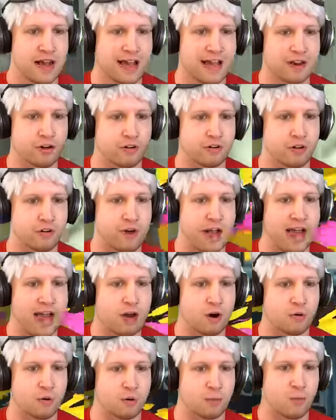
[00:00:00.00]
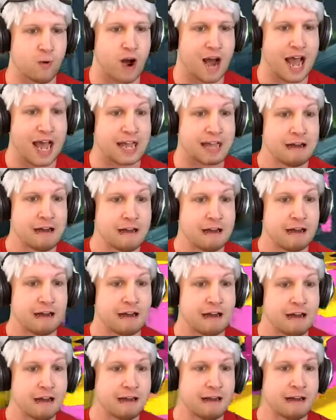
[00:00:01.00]
I don't know how or why.
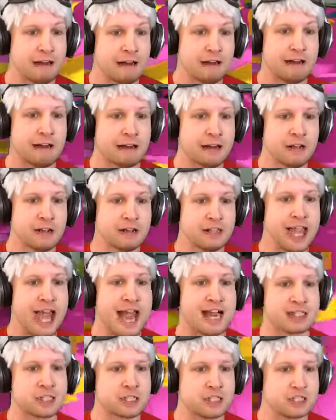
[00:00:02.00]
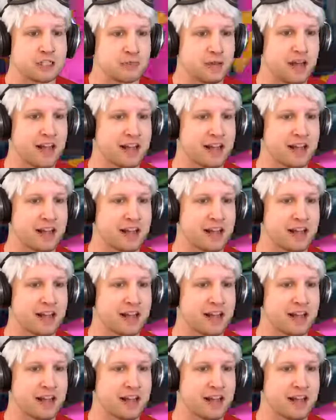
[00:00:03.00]
Yes!